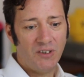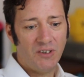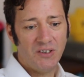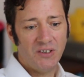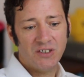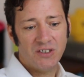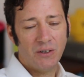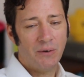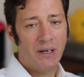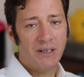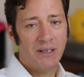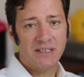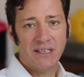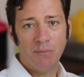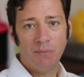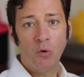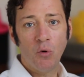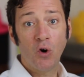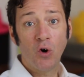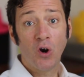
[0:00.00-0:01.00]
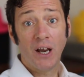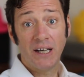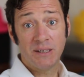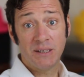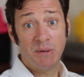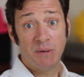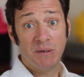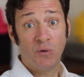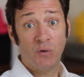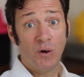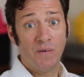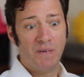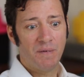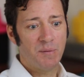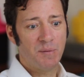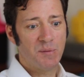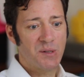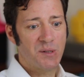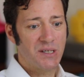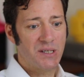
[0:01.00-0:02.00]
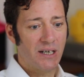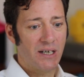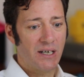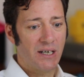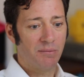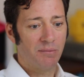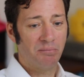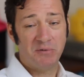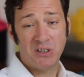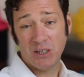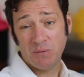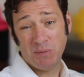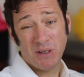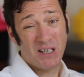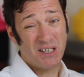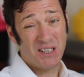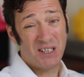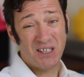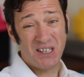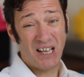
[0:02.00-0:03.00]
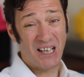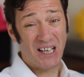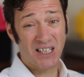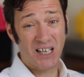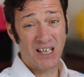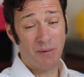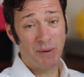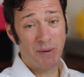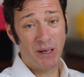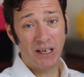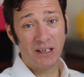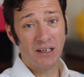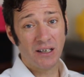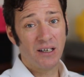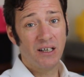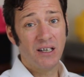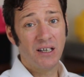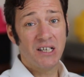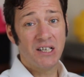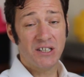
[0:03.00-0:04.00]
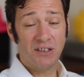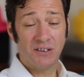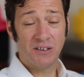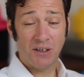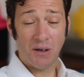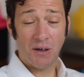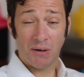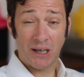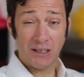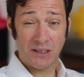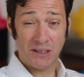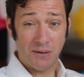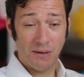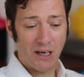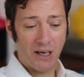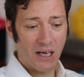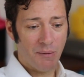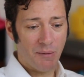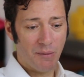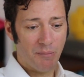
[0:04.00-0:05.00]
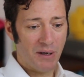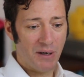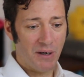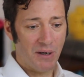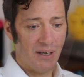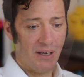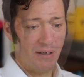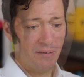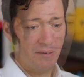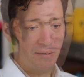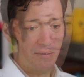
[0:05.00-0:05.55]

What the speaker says: So I'd say more likely to be 40-50%, just because things come in. So don't get too hung up by it.